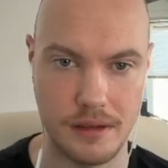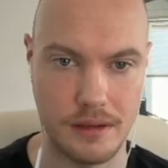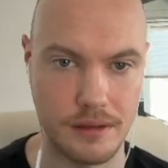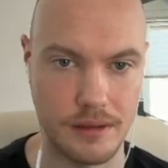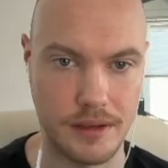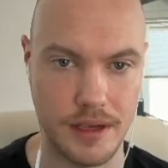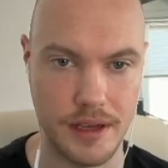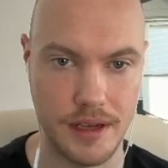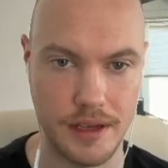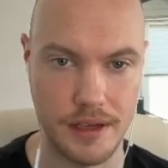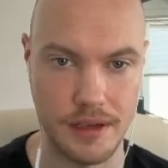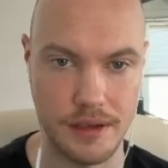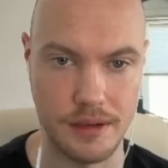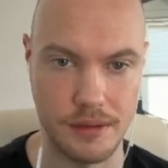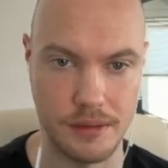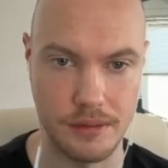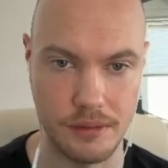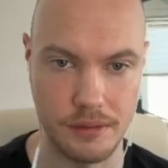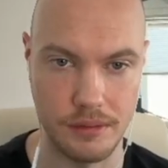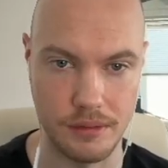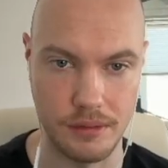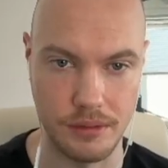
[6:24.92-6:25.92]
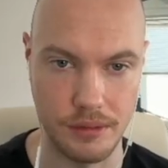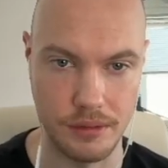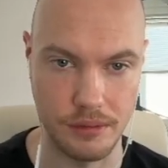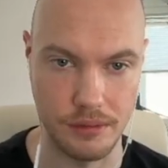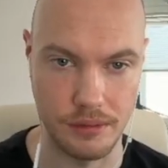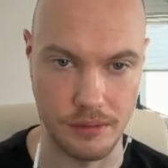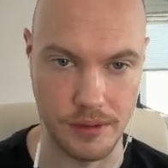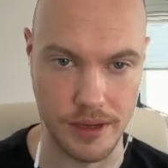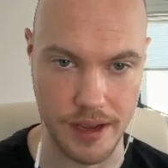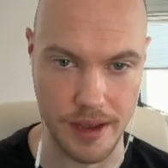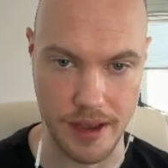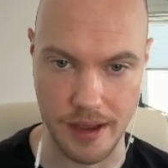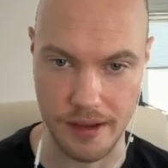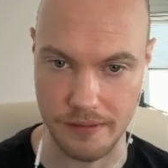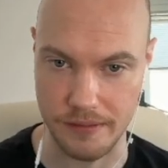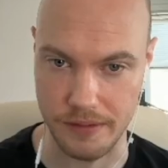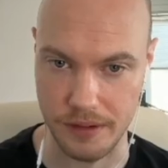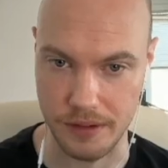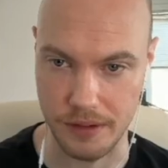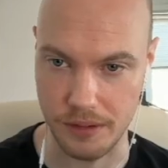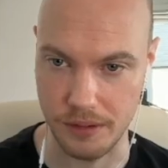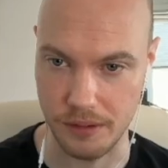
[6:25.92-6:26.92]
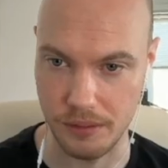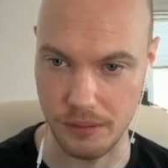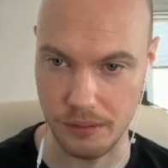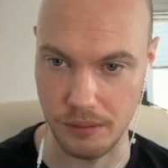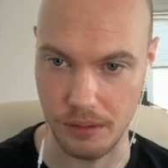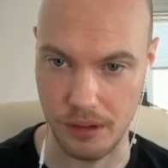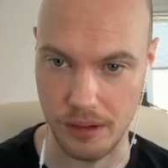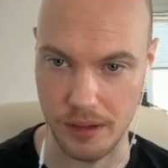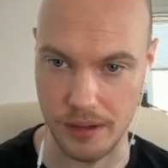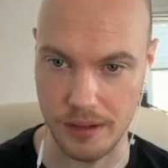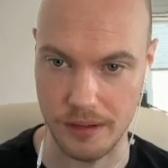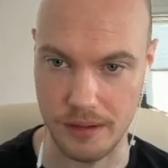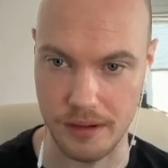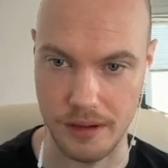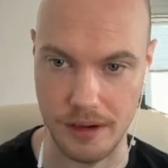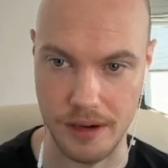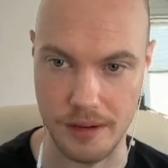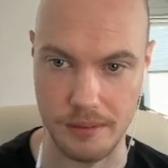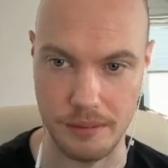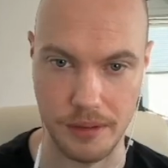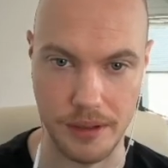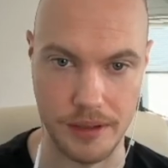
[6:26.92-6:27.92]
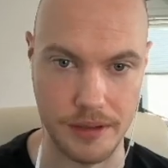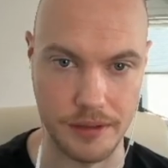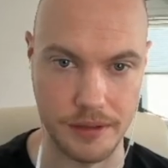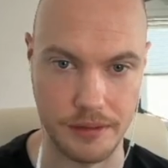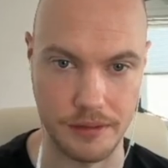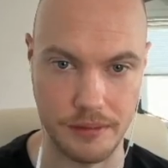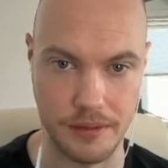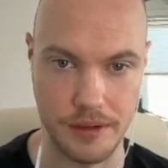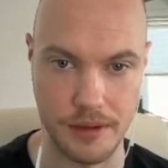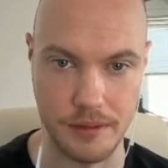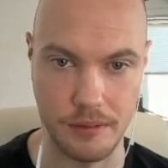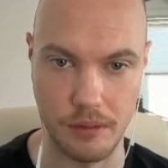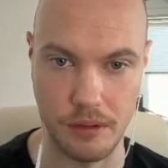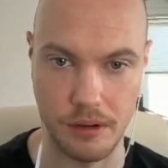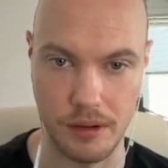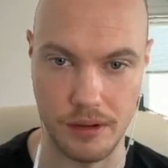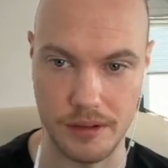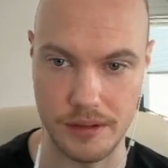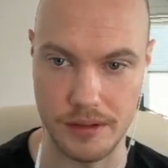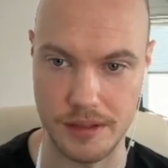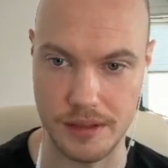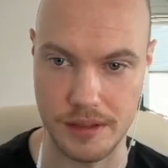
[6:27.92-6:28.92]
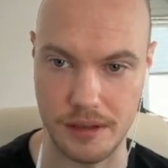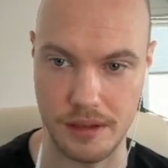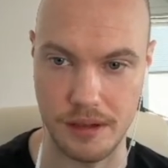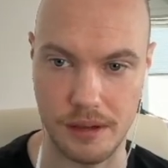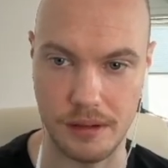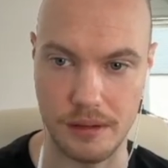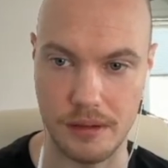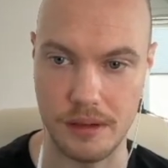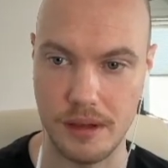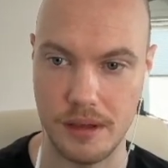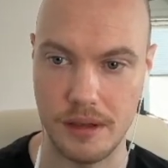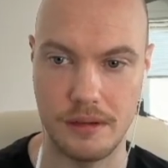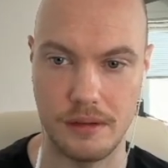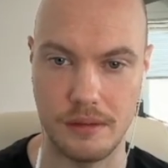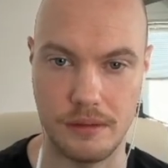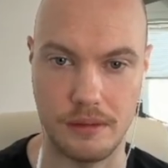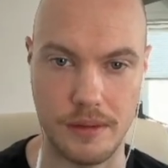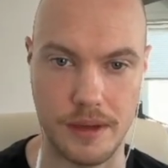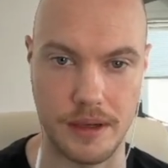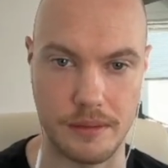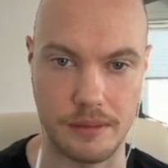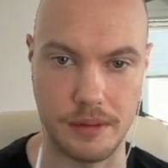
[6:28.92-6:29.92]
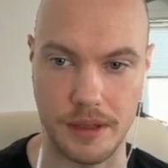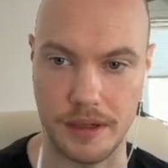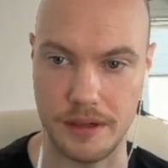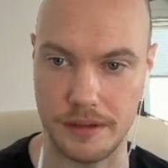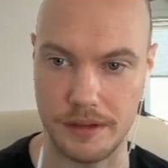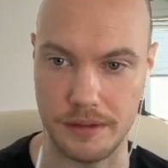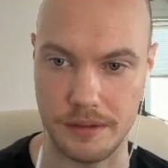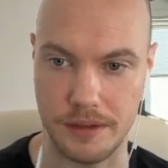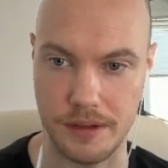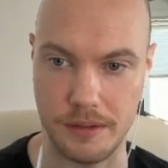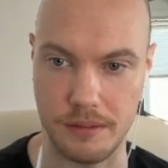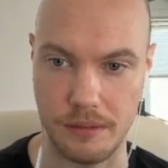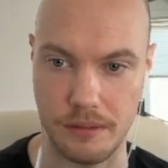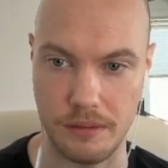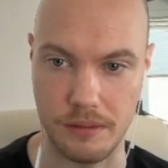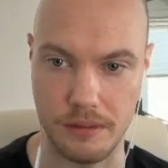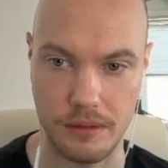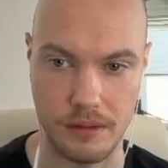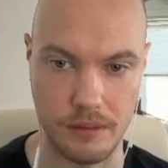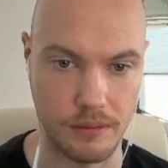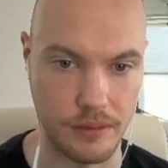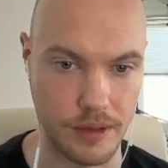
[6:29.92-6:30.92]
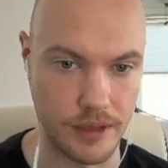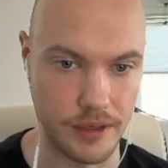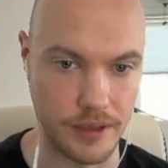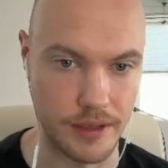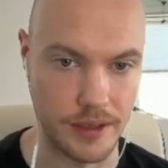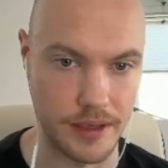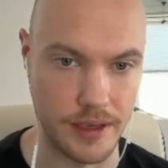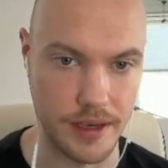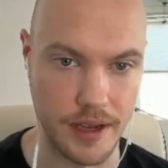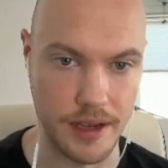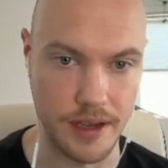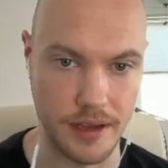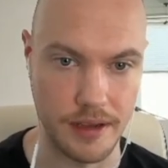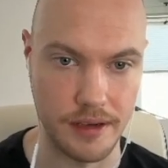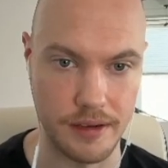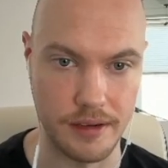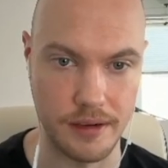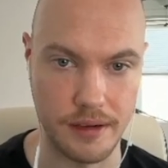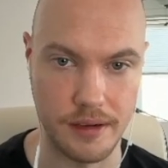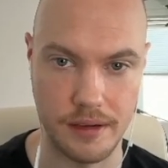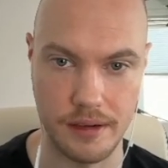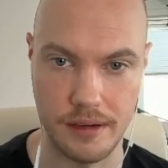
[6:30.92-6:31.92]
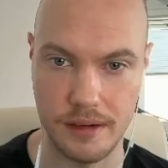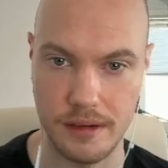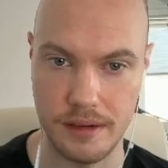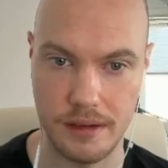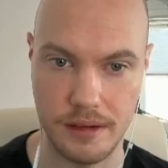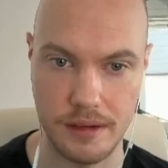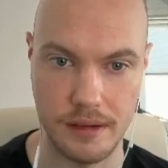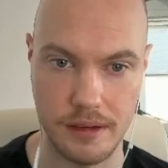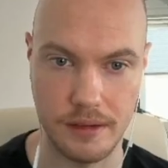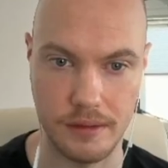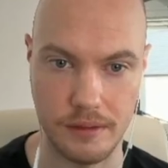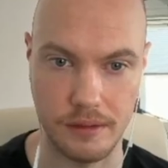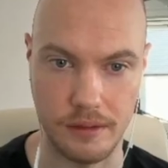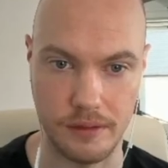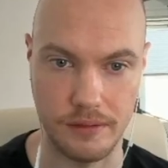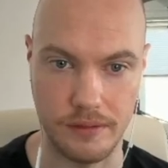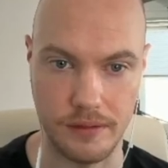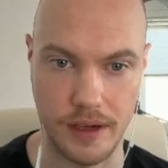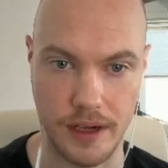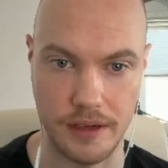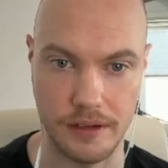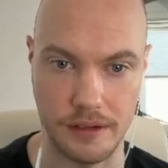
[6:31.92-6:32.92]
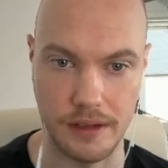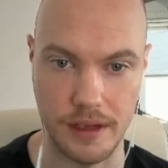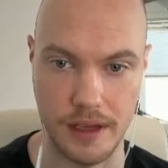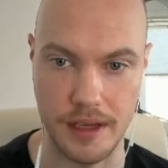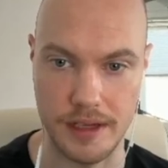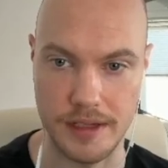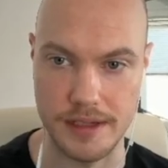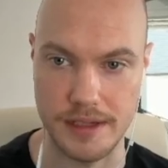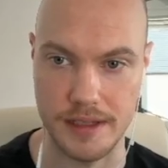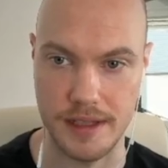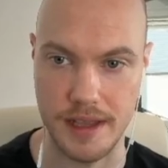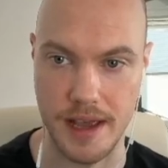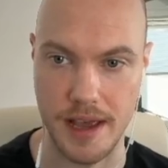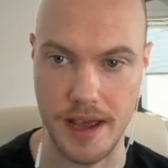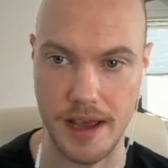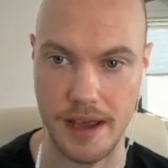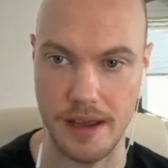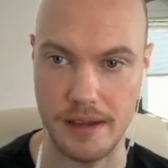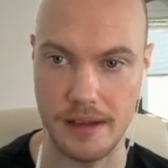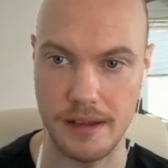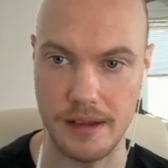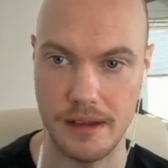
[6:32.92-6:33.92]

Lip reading: Okay, who we have here? Who won? All right, player 3 won, so we'll make player 3 win again. We'll finalize that.